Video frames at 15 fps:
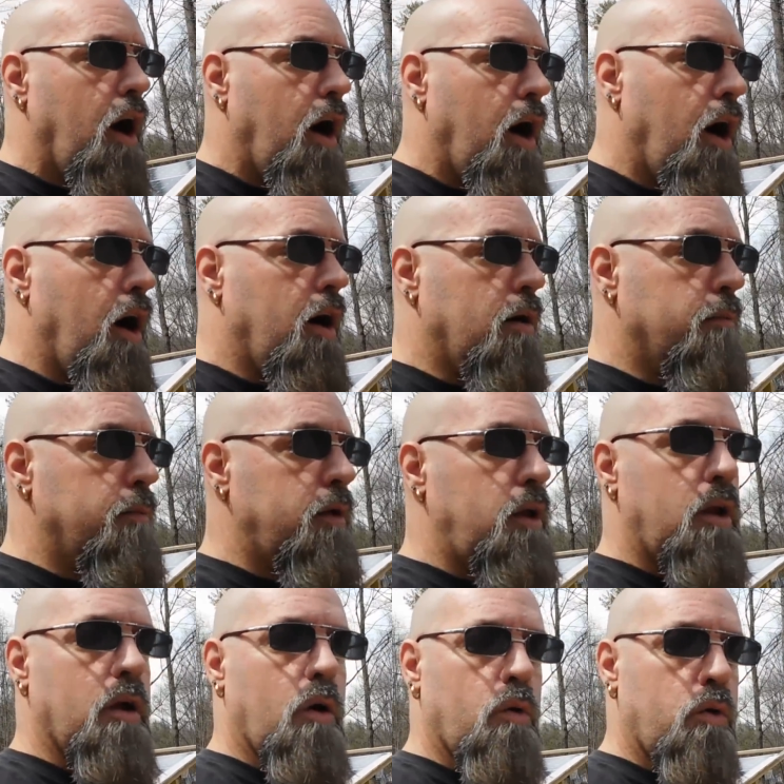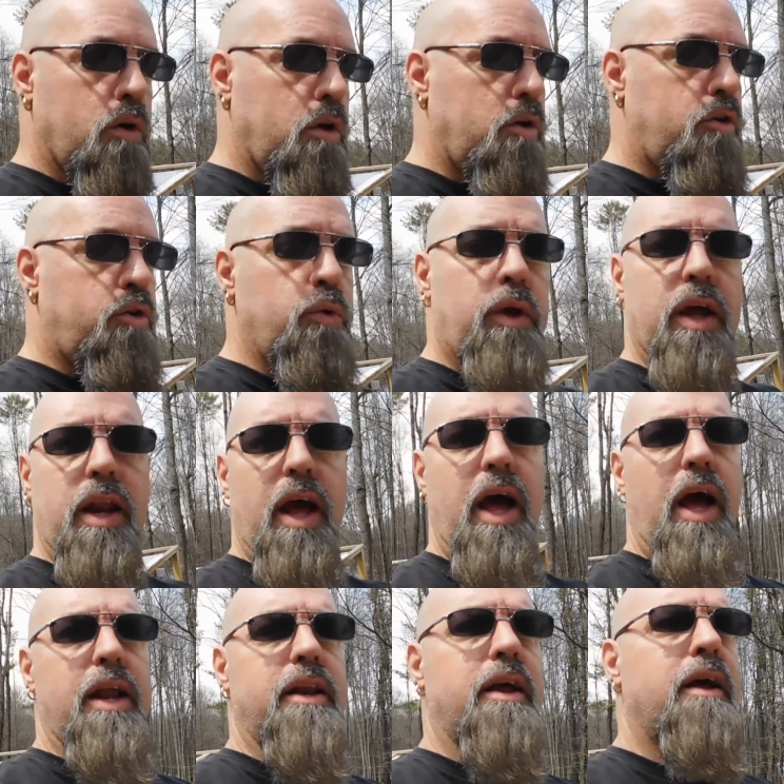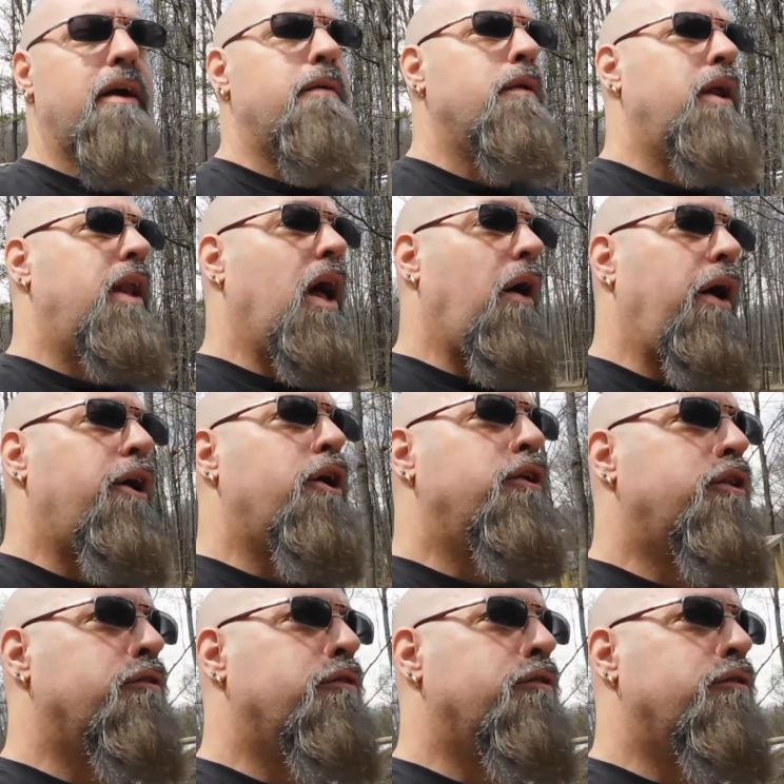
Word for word: um, you know, to get ahead. Now, I heard